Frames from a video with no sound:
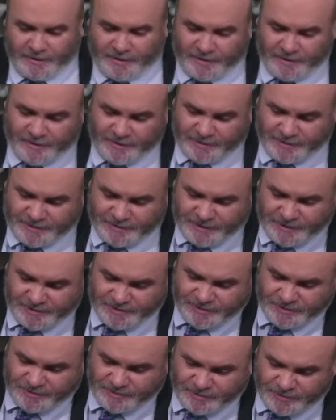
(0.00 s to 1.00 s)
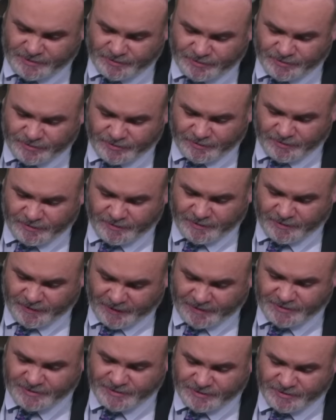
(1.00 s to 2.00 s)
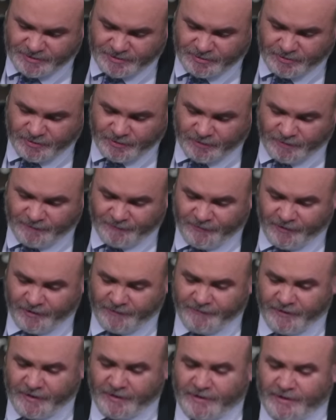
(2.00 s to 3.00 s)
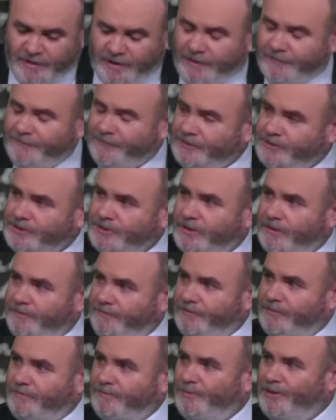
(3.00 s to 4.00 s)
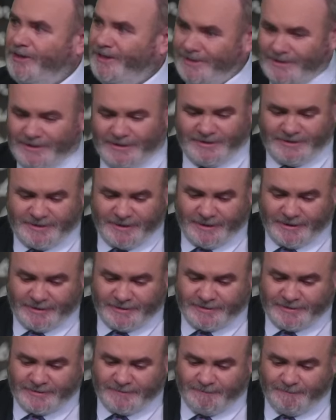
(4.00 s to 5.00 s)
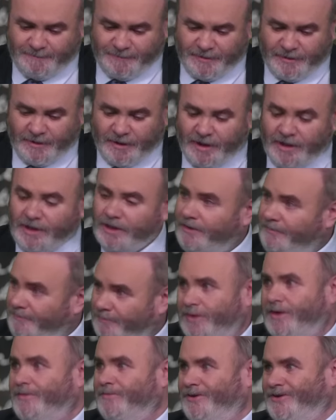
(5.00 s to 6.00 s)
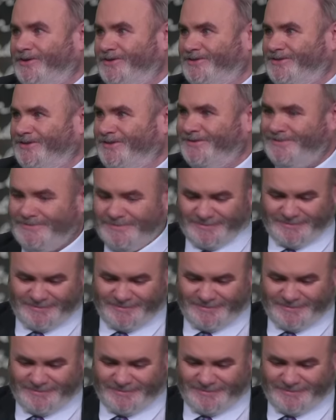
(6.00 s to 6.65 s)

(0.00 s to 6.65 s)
And it says in, Deuteron in Exodus twenty-one five, if a servant plainly says, I love my master,